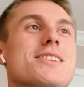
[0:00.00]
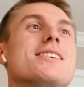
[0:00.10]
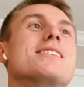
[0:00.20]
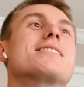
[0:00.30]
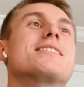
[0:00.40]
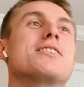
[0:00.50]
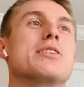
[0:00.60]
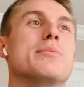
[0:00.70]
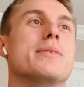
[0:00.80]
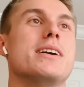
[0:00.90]

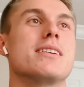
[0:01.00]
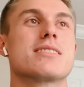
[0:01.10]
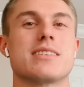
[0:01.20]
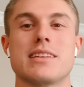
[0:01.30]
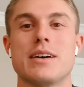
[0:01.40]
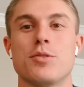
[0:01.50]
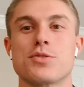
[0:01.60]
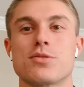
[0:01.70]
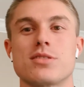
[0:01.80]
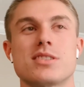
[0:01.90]
serum insulin levels
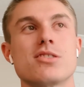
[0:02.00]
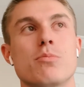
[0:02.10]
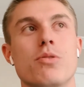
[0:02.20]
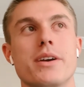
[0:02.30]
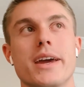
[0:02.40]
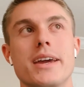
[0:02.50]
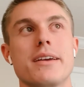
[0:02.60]
were 0.8.